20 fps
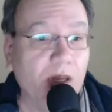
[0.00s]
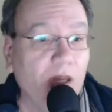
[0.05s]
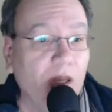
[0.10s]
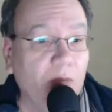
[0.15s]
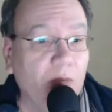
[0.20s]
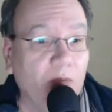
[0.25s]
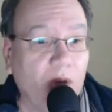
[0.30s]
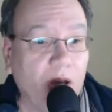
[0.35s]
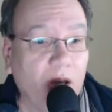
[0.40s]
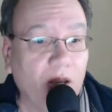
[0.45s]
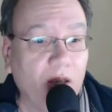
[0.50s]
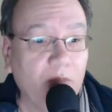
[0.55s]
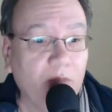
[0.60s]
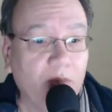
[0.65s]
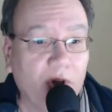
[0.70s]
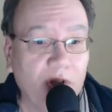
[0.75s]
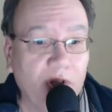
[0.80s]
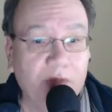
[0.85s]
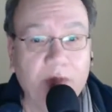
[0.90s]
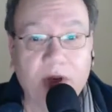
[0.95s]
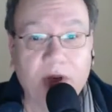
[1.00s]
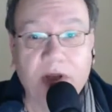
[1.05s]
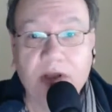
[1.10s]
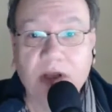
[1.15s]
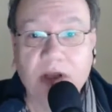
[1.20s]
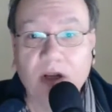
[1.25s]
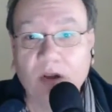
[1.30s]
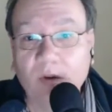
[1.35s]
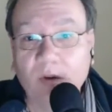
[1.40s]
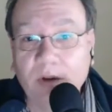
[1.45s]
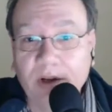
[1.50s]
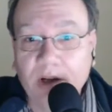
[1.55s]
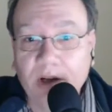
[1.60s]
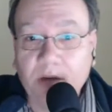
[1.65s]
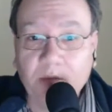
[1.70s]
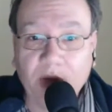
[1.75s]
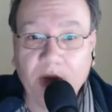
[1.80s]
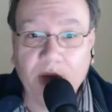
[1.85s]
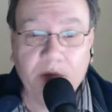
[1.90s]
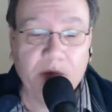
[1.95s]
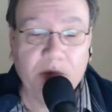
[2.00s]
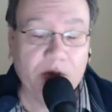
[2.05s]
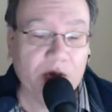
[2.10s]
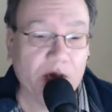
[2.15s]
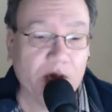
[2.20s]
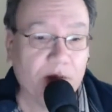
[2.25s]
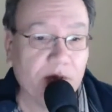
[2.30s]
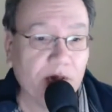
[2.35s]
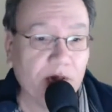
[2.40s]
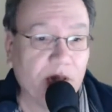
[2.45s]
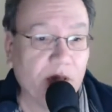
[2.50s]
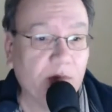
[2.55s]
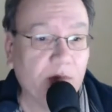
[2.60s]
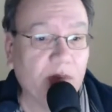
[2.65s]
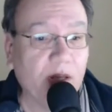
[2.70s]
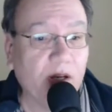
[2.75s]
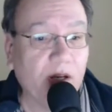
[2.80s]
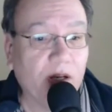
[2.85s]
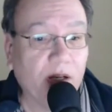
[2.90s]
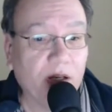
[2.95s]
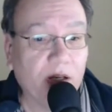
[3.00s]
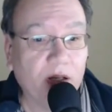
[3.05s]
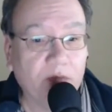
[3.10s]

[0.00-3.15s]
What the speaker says: My prospects get loaded into my email service automatically.